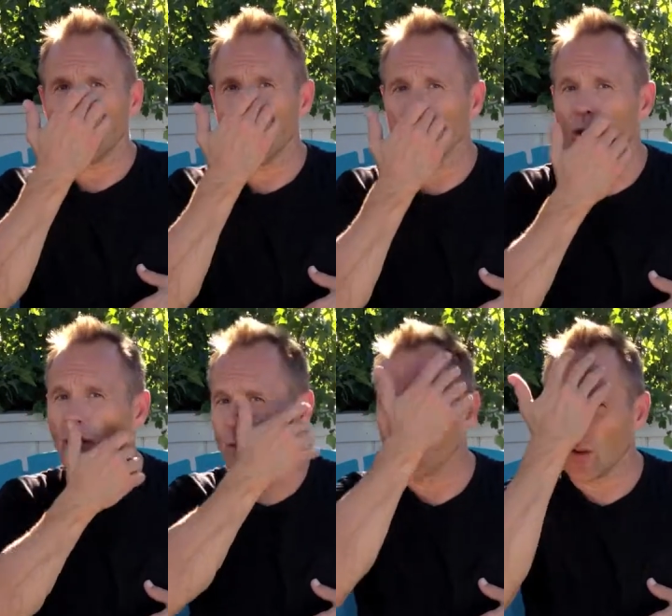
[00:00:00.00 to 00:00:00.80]
And the
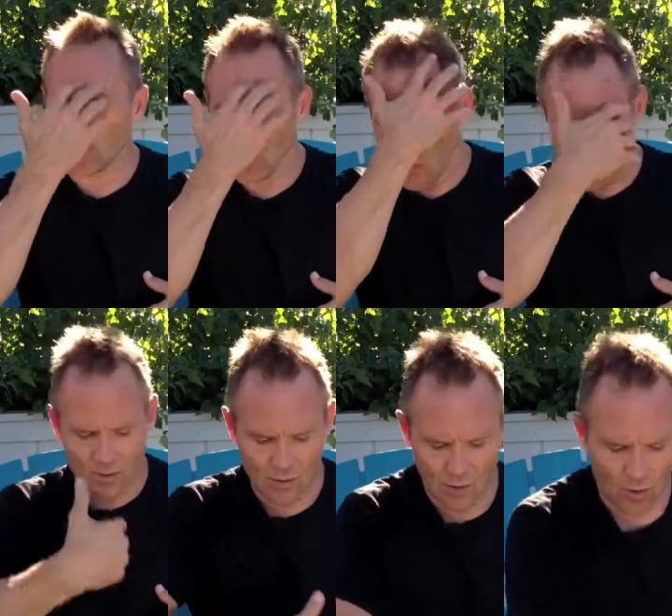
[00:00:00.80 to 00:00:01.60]
meridian
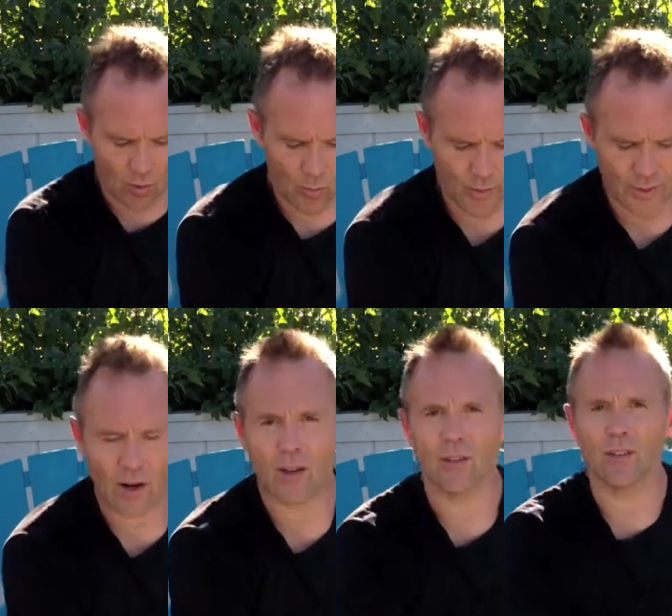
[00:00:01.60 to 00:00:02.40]
flows all the way
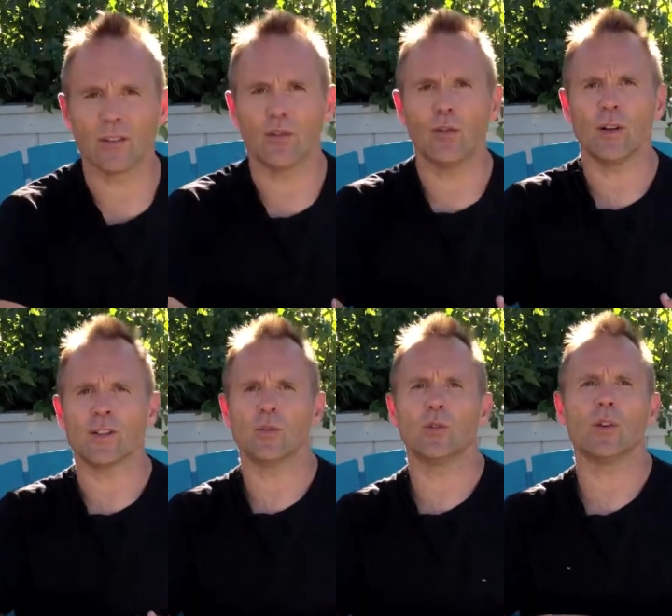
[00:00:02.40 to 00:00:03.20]
down even to the foot.
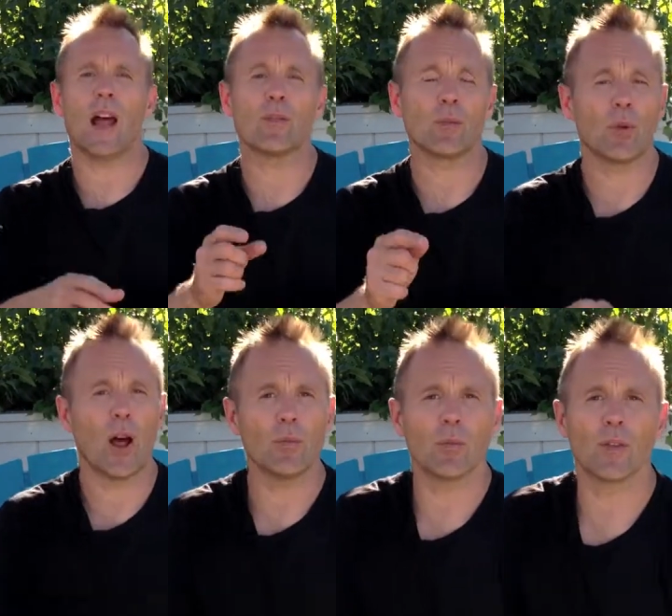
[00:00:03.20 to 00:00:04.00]
So you could have a
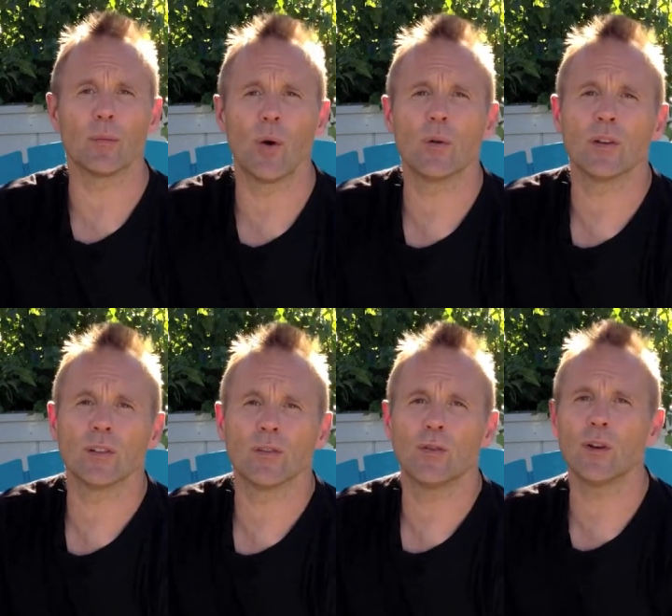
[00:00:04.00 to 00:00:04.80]
problem with a bone in
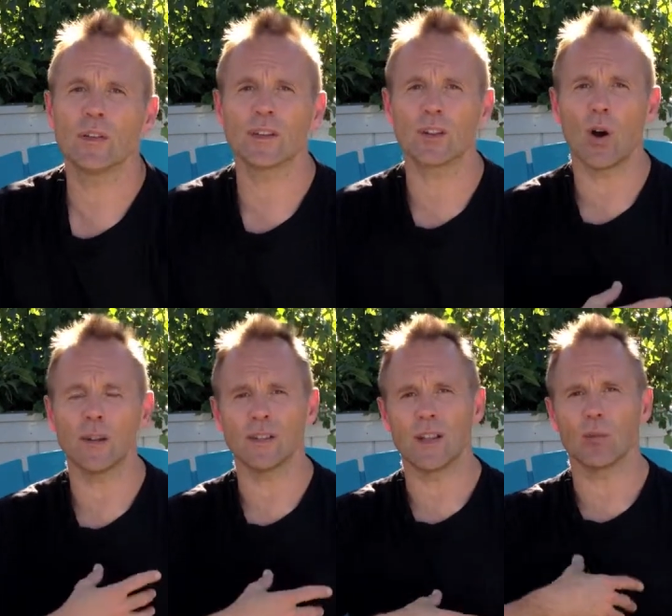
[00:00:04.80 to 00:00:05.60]
your foot that's
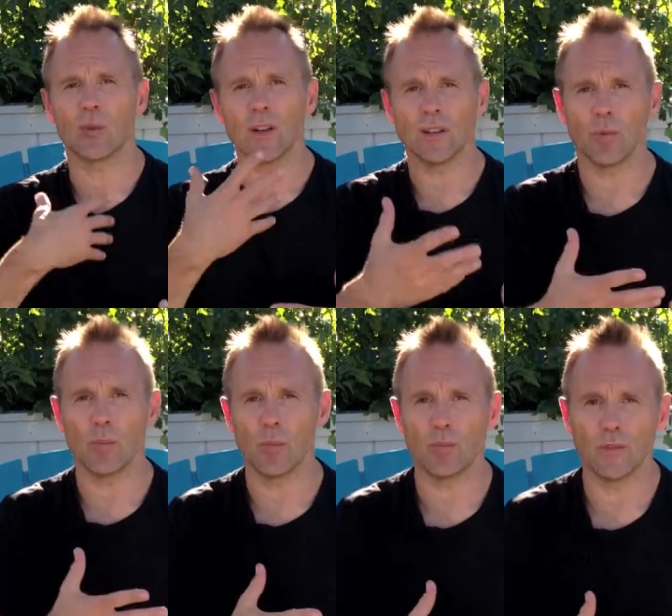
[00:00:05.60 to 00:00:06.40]
causing that meridian
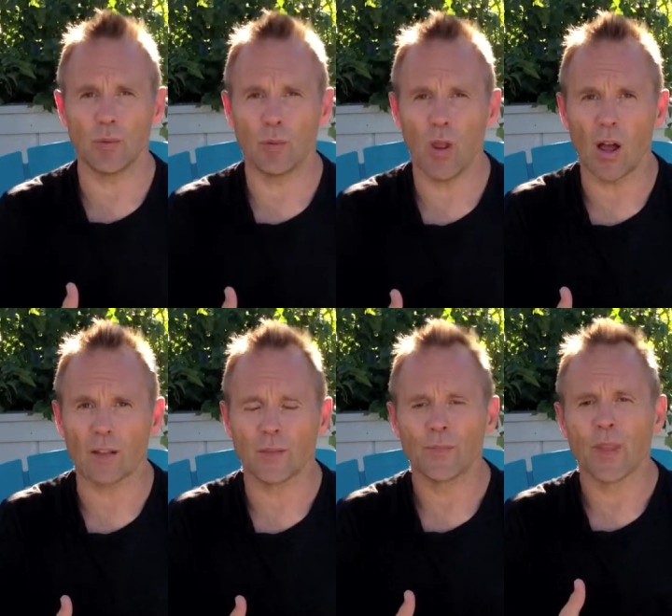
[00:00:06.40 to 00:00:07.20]
to be
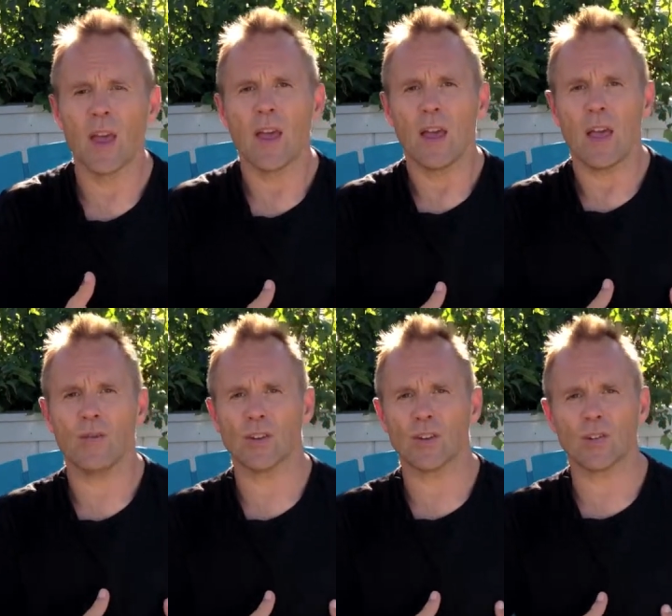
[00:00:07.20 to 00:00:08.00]
blocked.
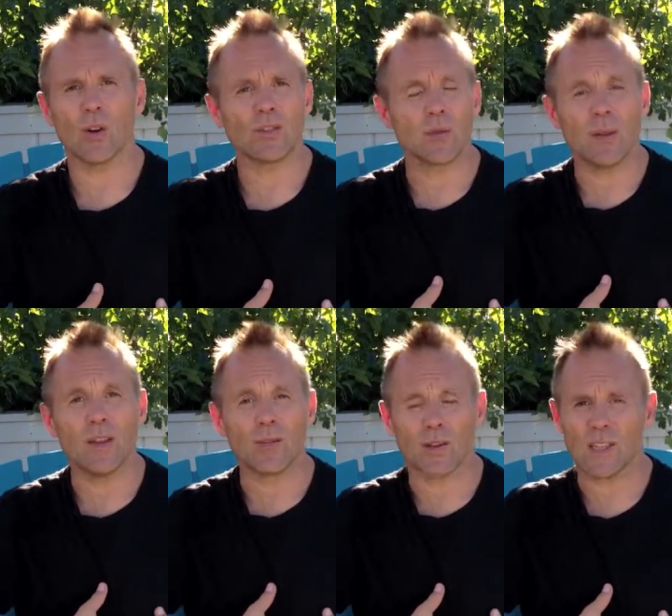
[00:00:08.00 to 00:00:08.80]
If it turns out to be,
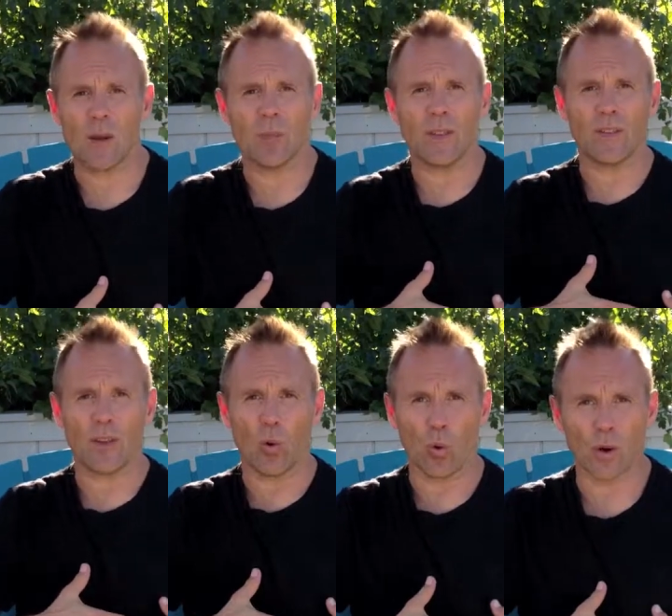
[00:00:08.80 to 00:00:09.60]
for example, that
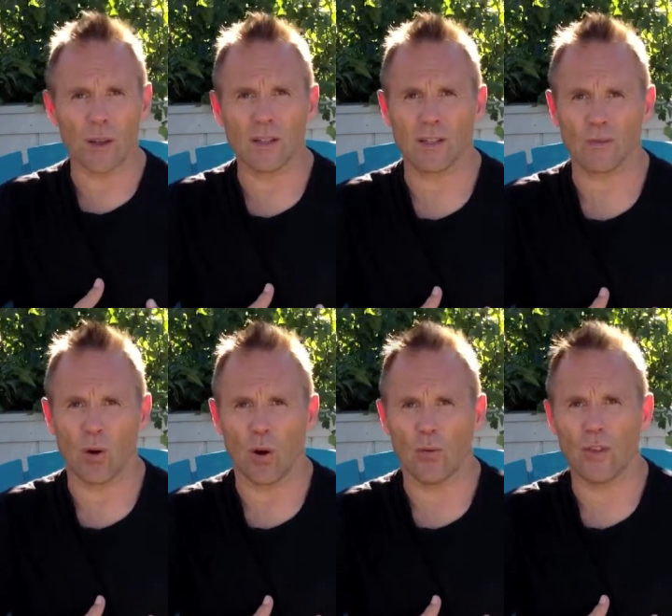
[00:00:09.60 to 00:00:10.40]
the organ is
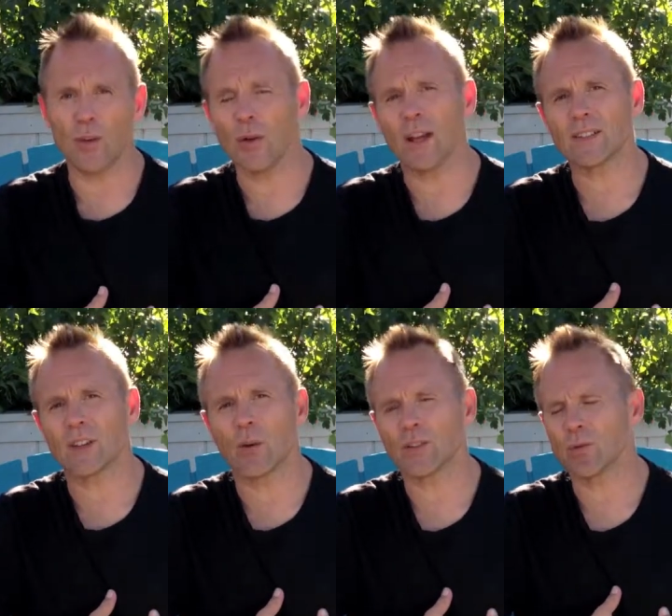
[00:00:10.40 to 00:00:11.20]
involved, then you would ask the
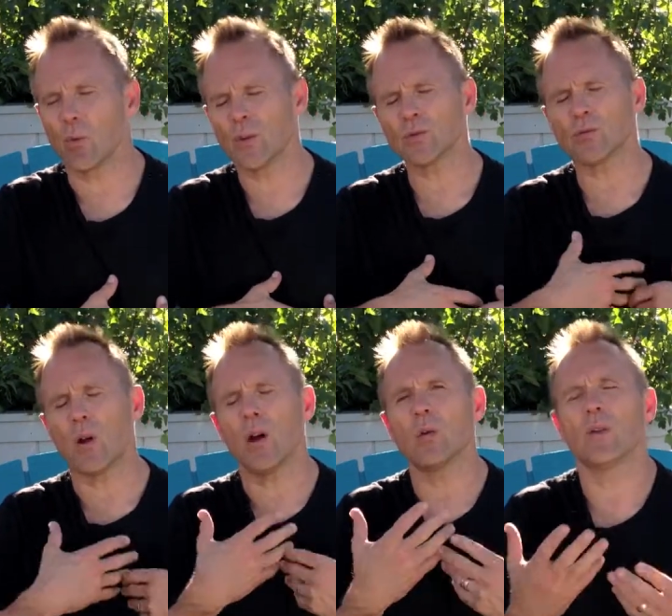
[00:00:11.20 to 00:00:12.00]
question, well, what's
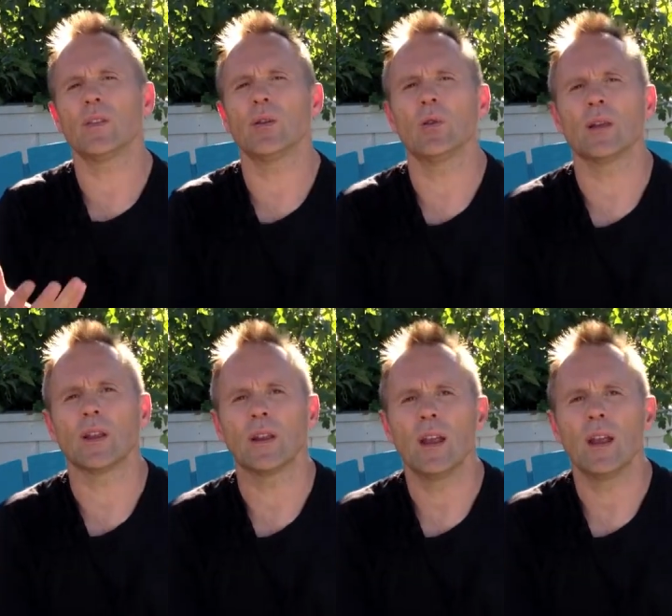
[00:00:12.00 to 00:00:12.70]
wrong with the organ?